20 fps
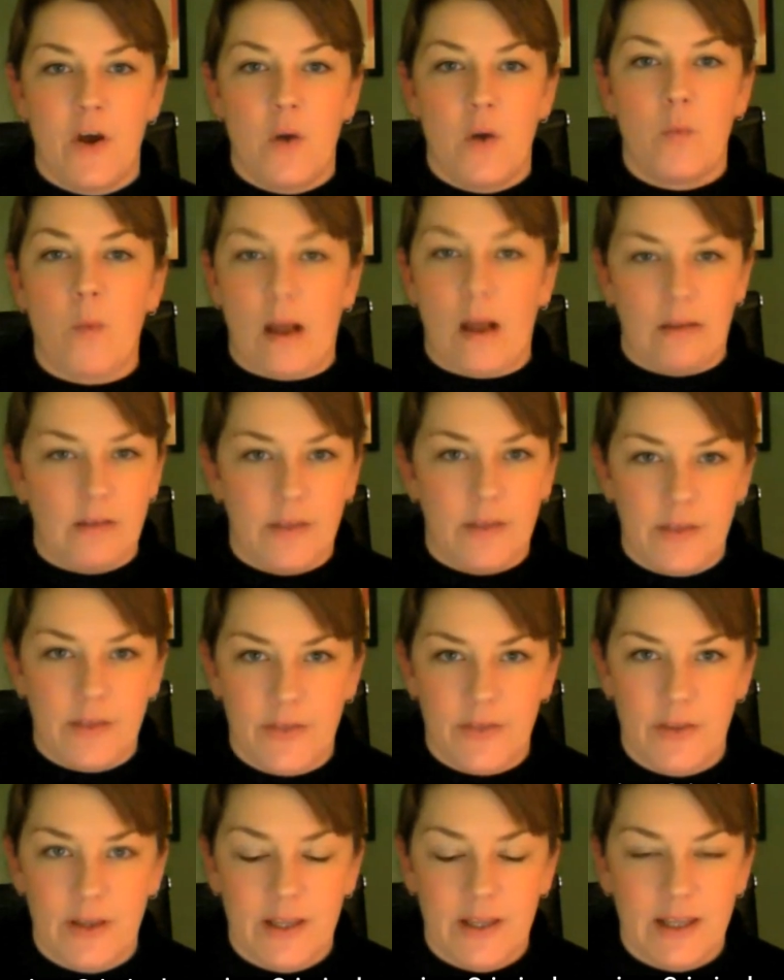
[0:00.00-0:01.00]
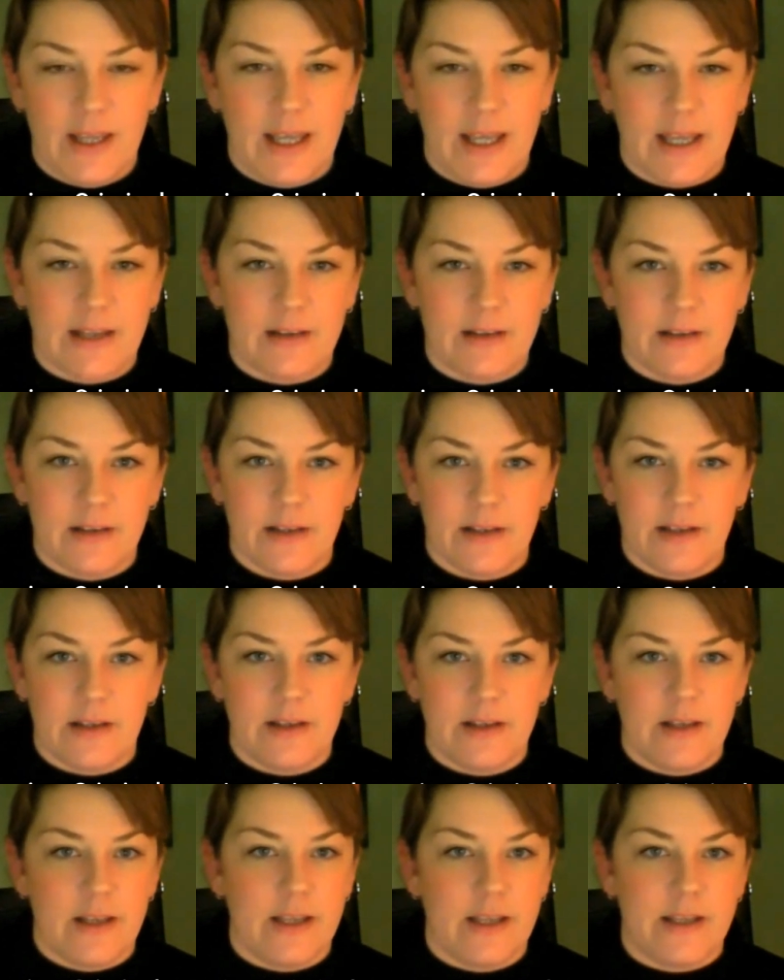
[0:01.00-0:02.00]
wealth in
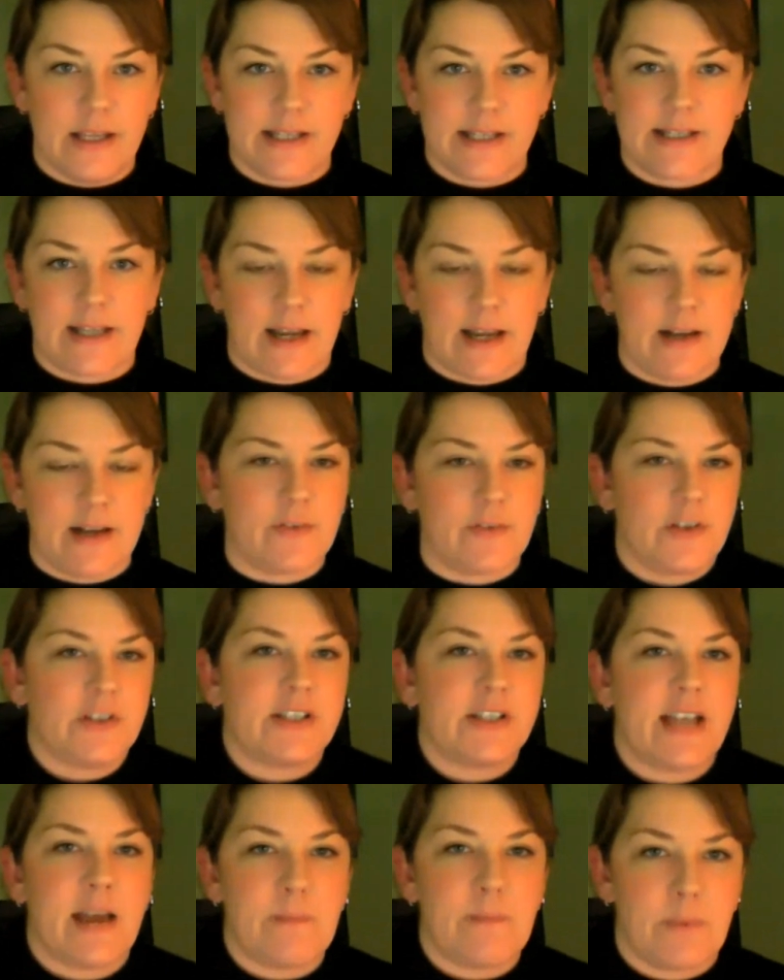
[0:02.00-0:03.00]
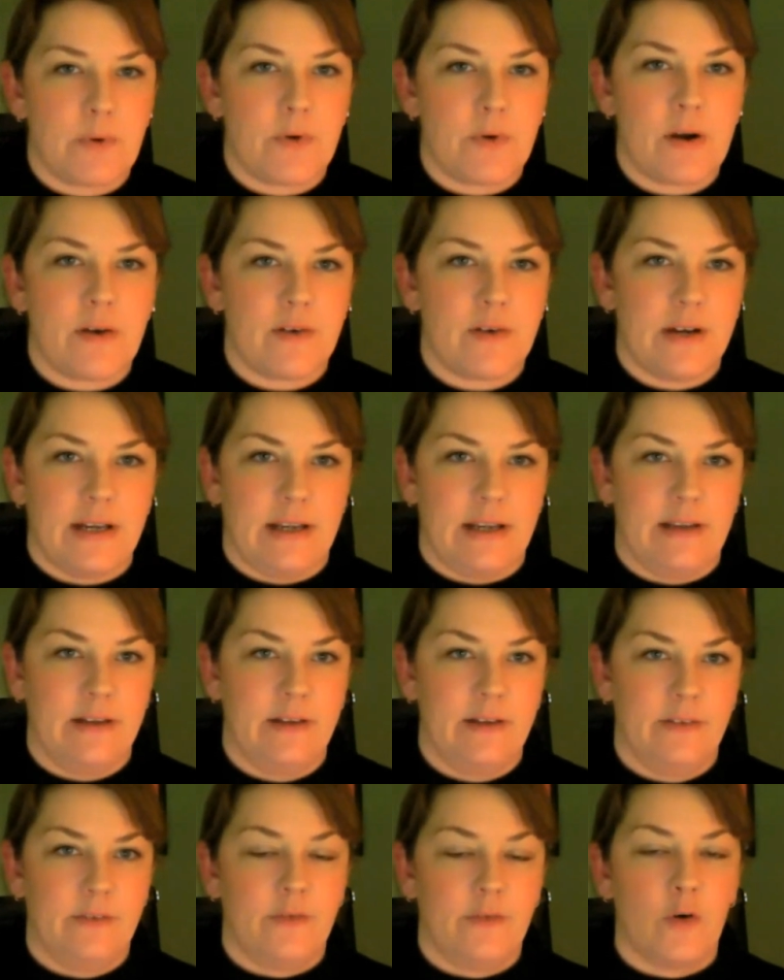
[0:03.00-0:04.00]
this kind of contemporary
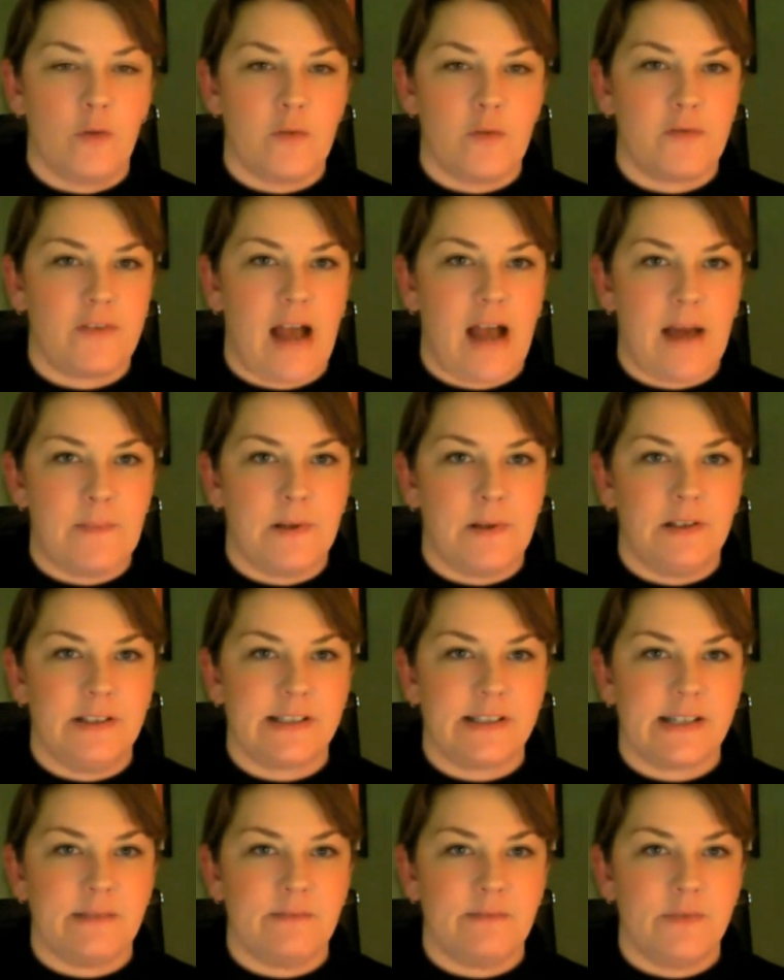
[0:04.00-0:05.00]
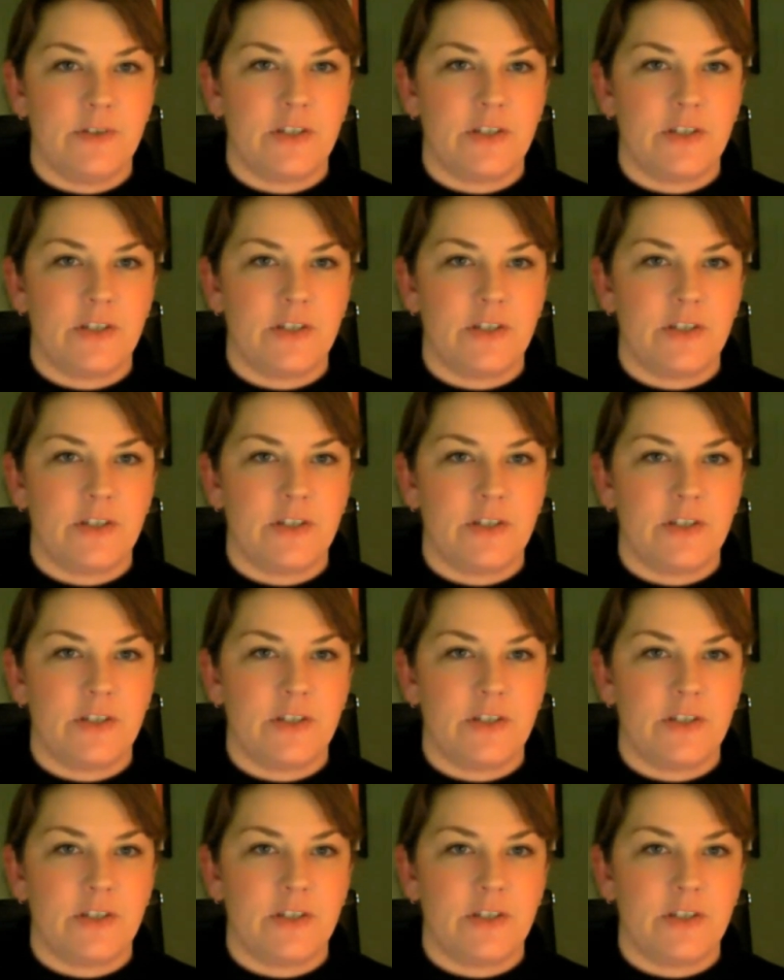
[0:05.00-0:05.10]
form of capitalism.